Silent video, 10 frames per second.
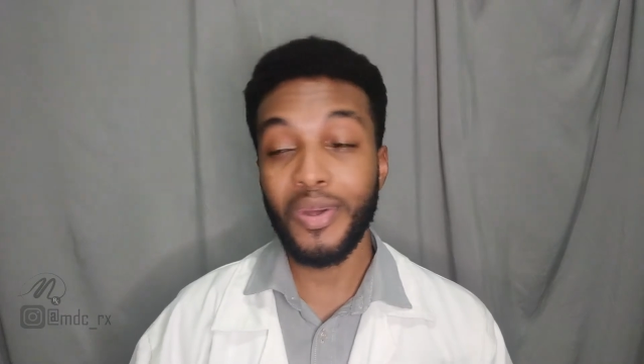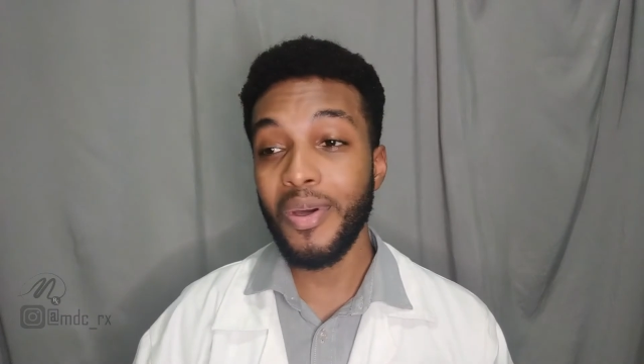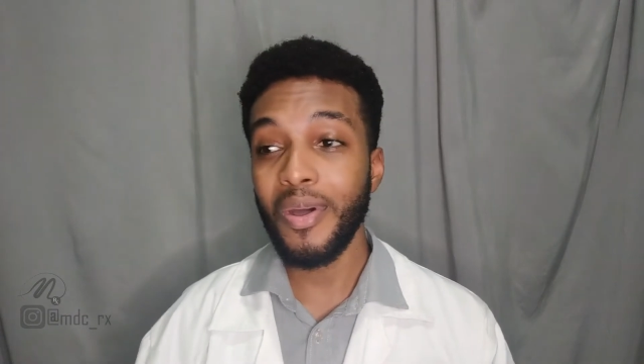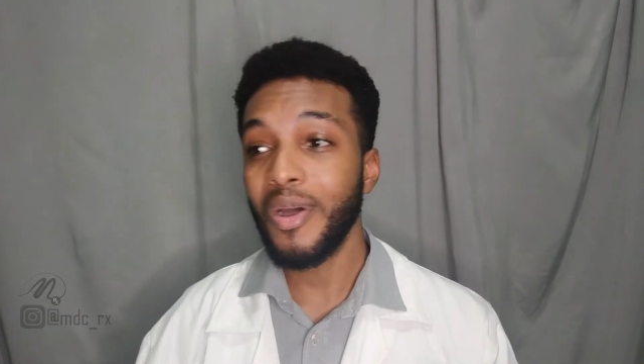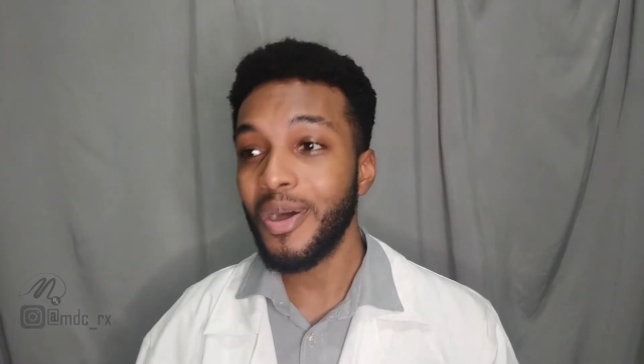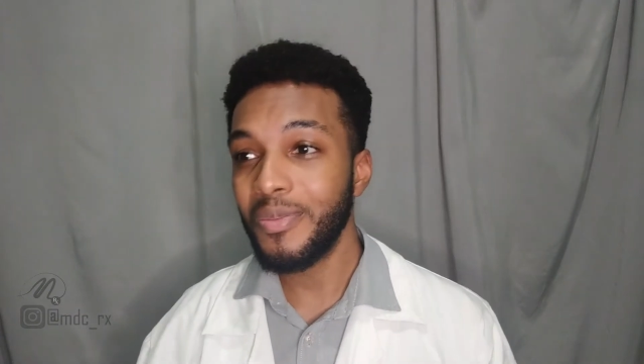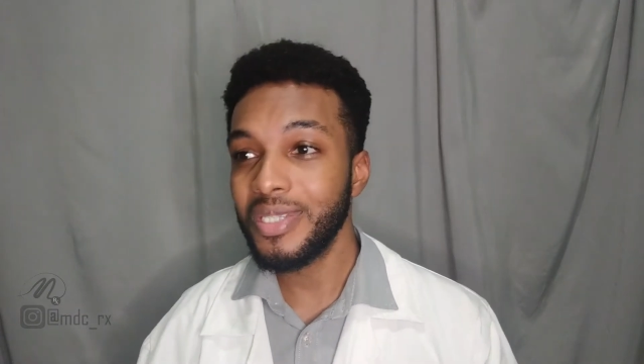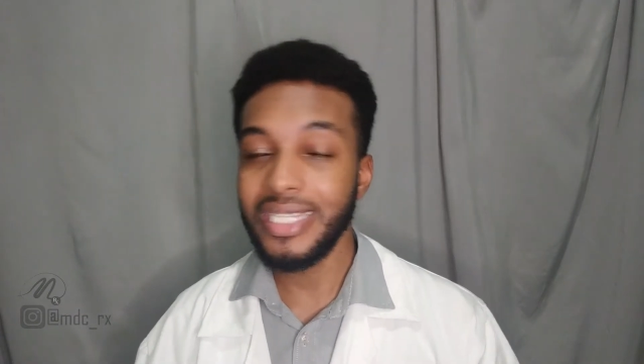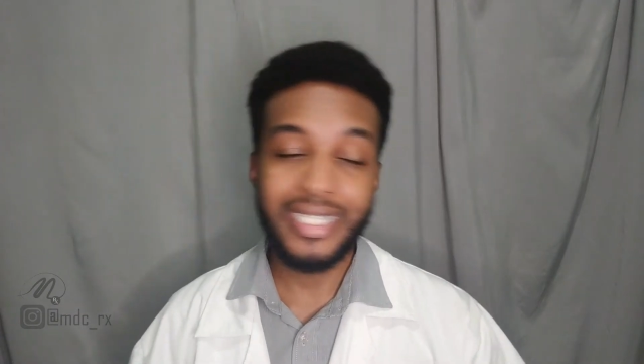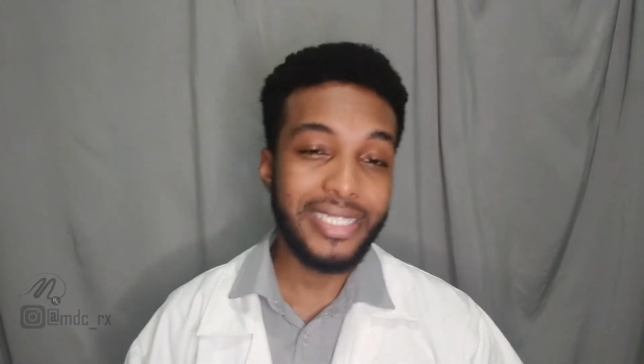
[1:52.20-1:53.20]
don't come
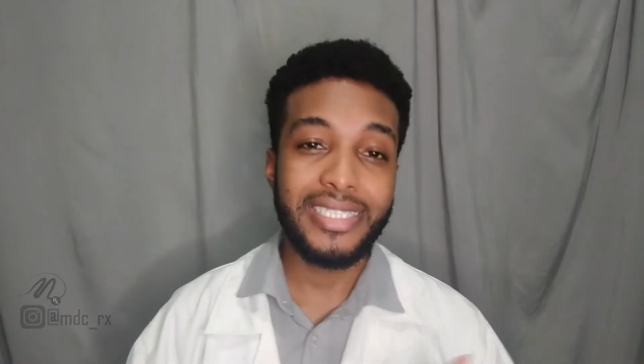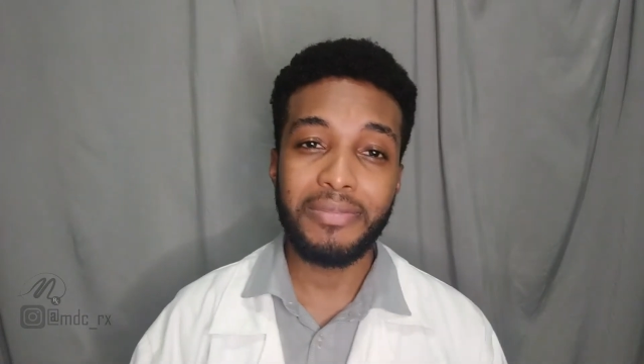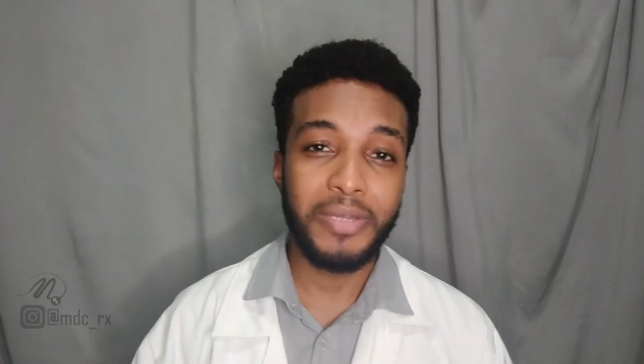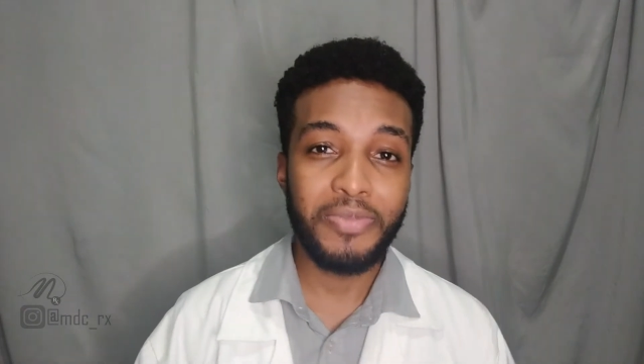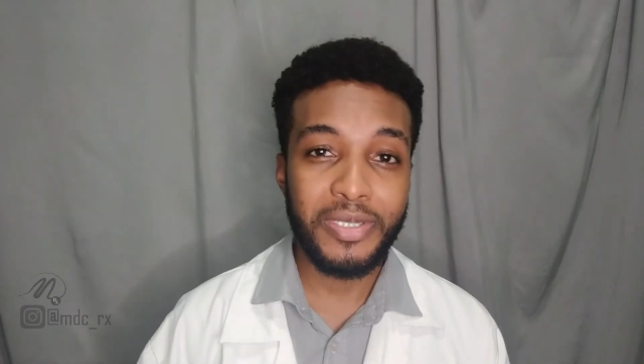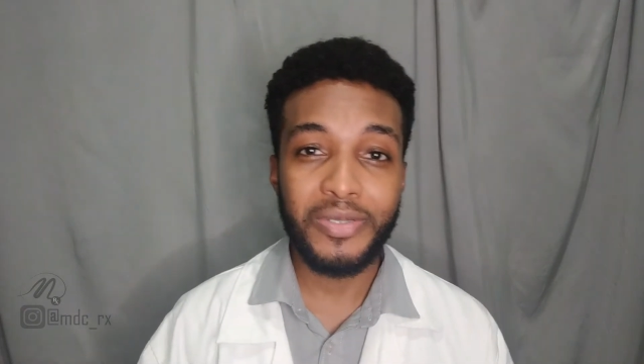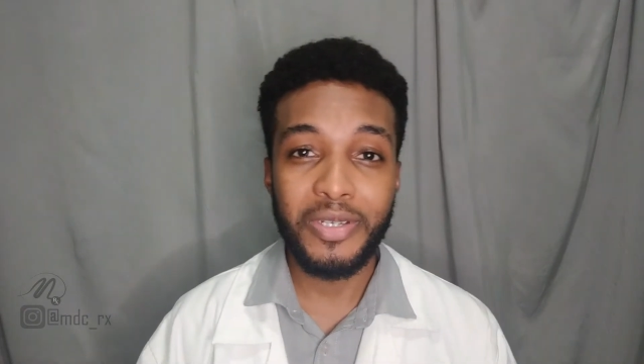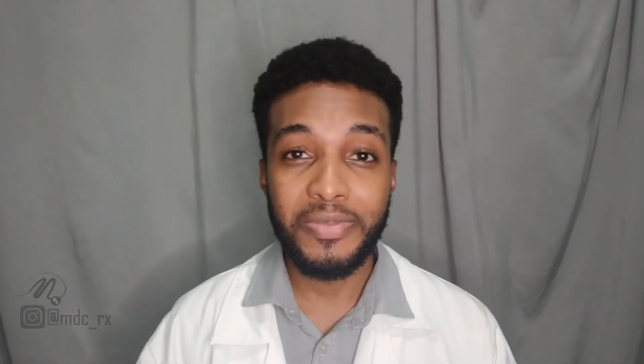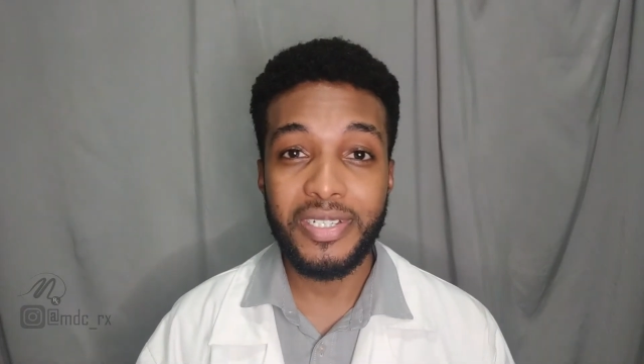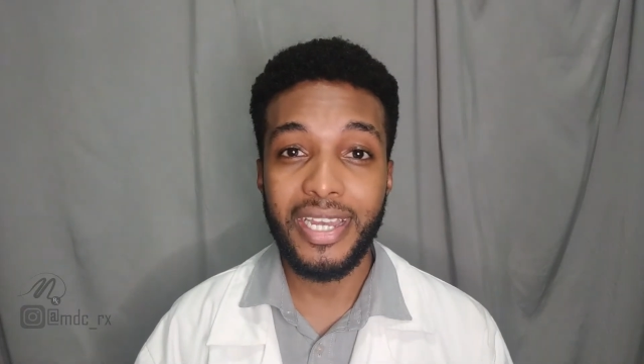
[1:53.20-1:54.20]
with little Timmy
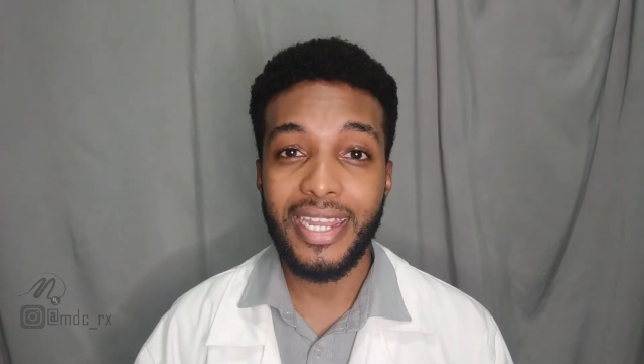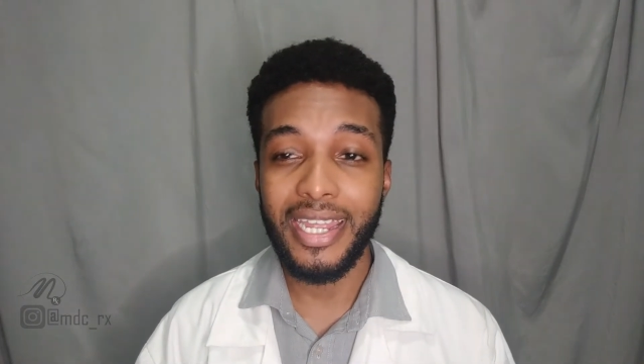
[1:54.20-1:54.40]
prescription